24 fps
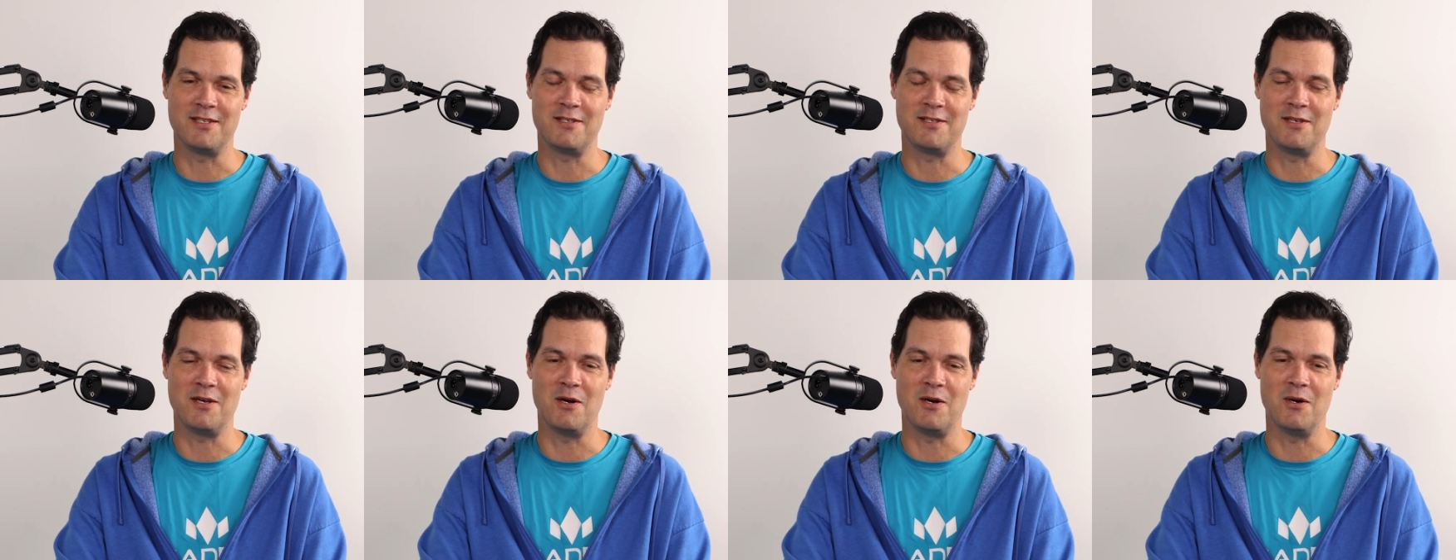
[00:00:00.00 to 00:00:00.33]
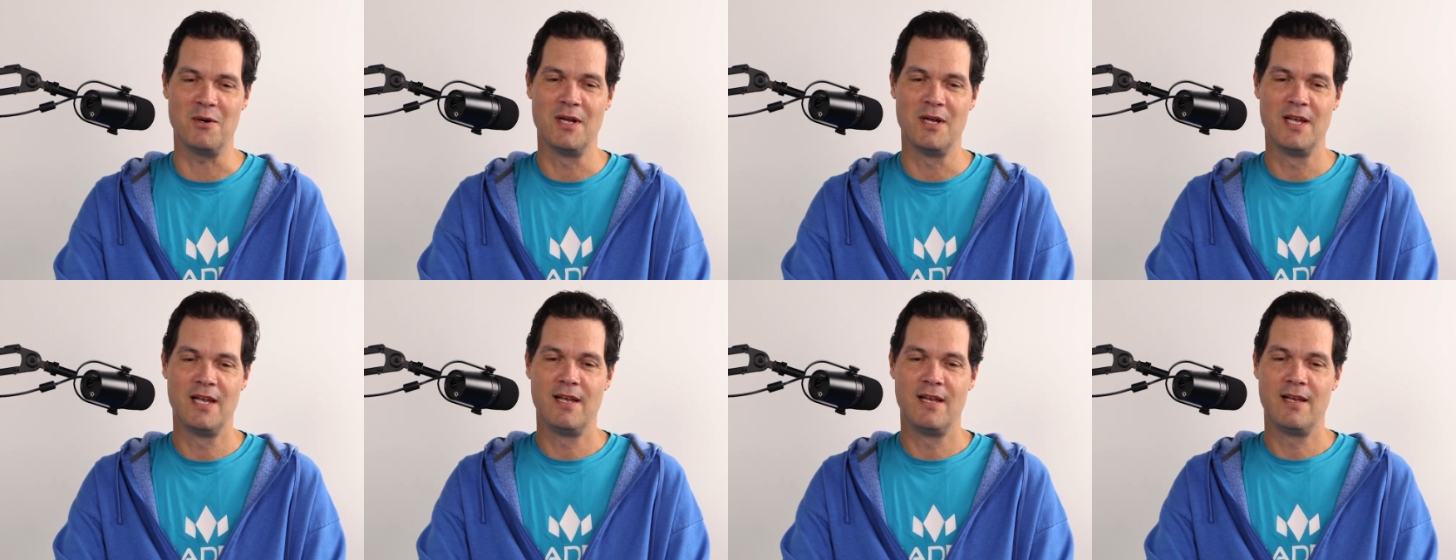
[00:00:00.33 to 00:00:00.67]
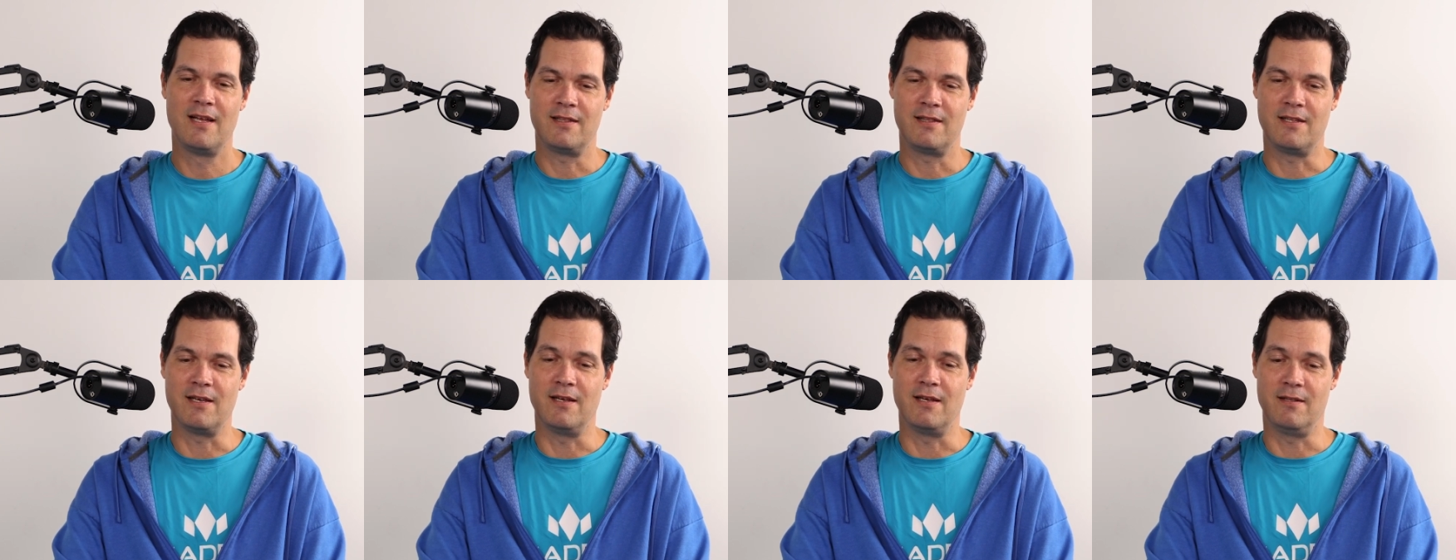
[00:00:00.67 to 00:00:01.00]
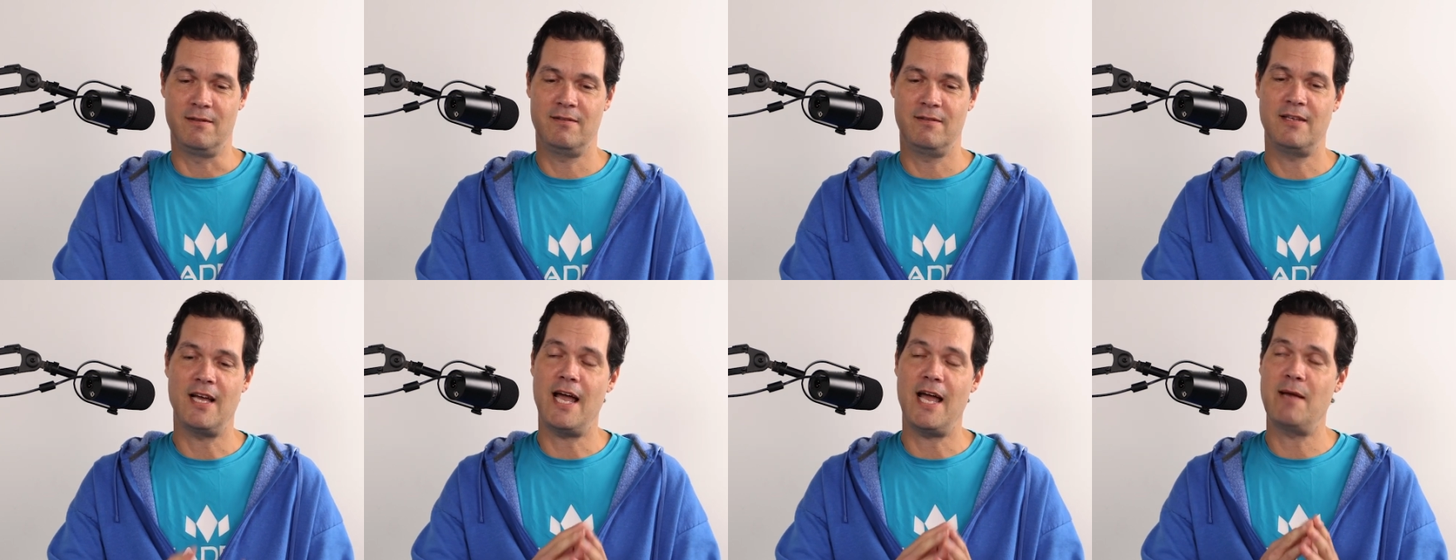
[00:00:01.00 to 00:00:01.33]
So the
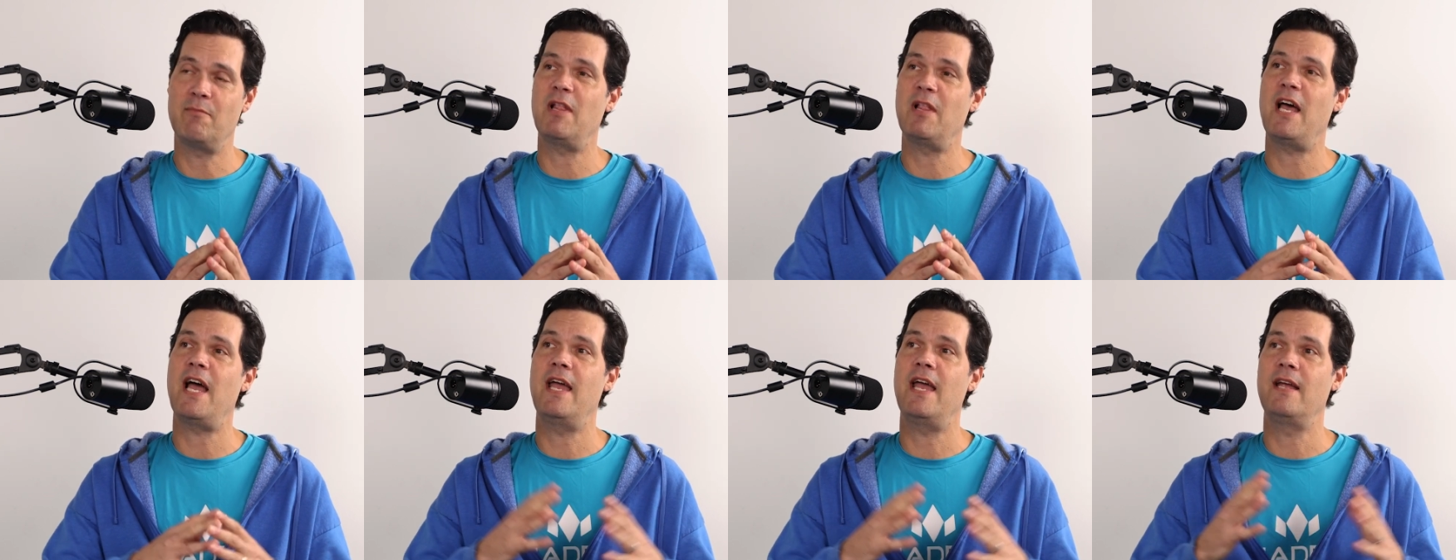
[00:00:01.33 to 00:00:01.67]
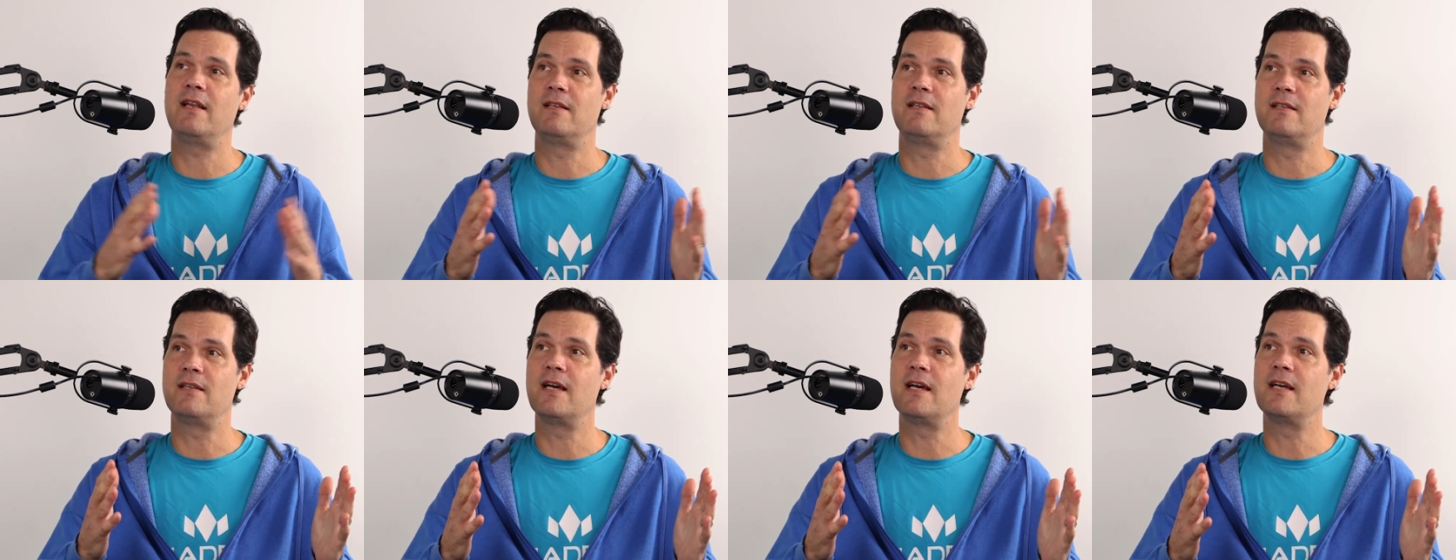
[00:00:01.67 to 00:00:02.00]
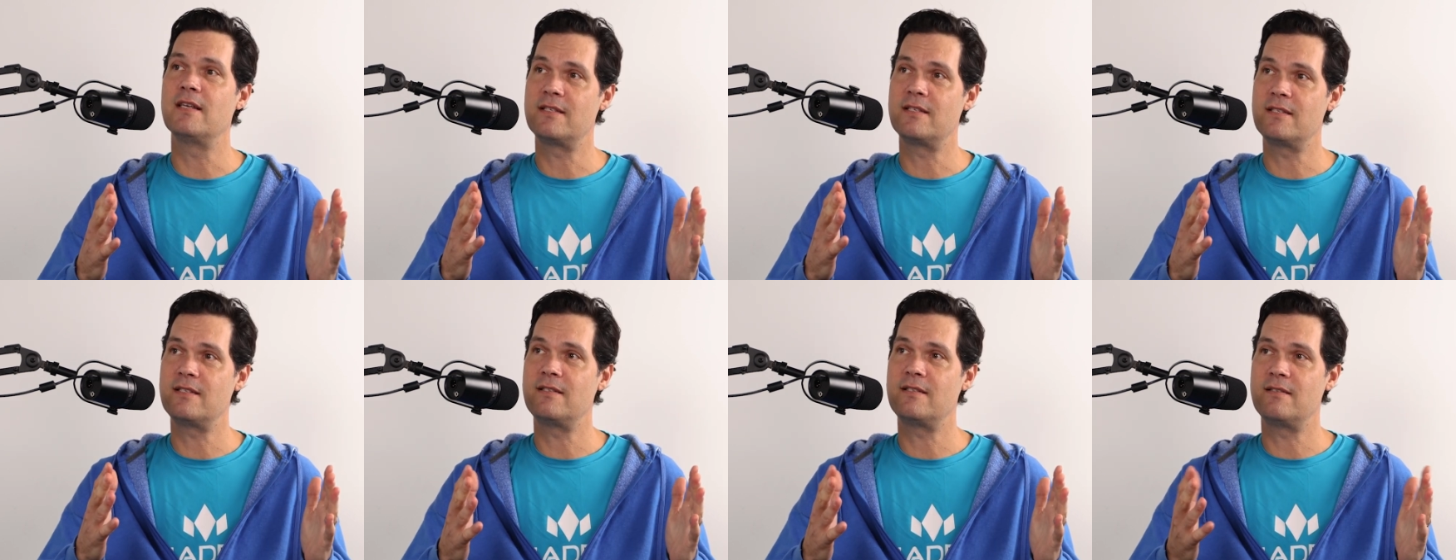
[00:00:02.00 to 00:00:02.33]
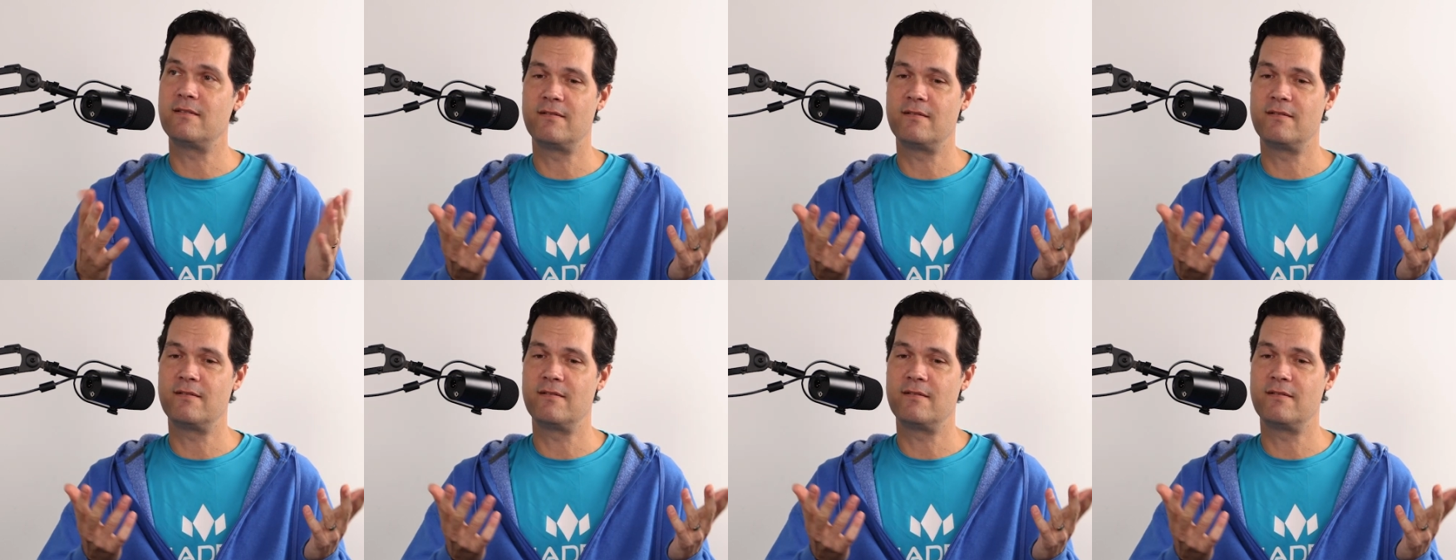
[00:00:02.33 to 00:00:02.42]
timeline does